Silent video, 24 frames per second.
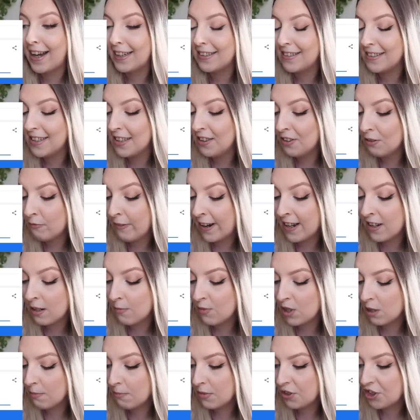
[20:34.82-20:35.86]
and did the
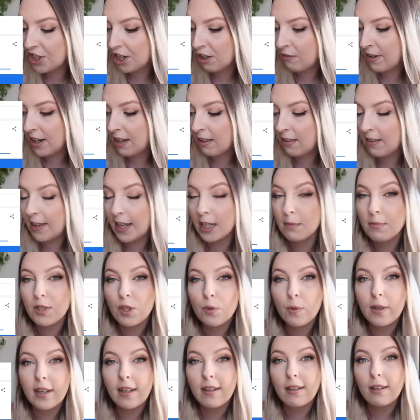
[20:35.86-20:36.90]
random number generator thing
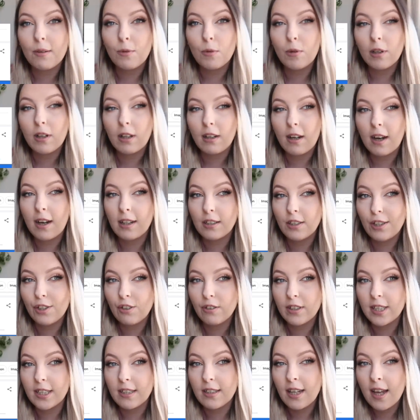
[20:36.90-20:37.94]
between 1 and
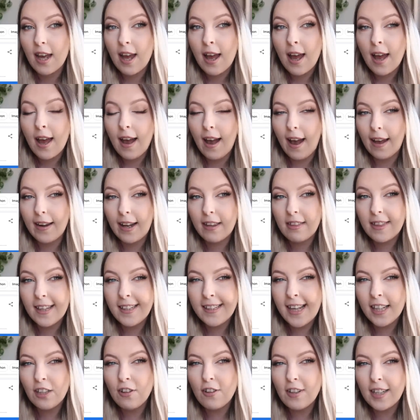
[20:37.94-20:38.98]
100, and I
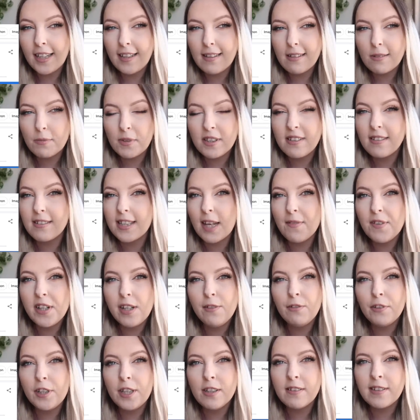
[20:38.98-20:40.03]
think I got like, was it
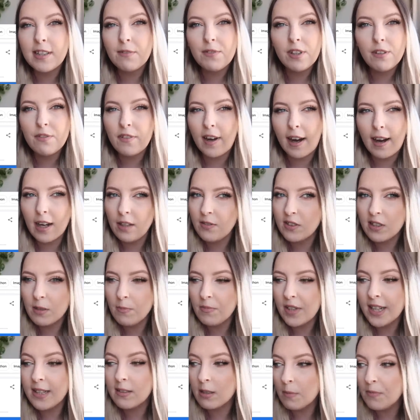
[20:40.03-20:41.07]
73 or 75 or something?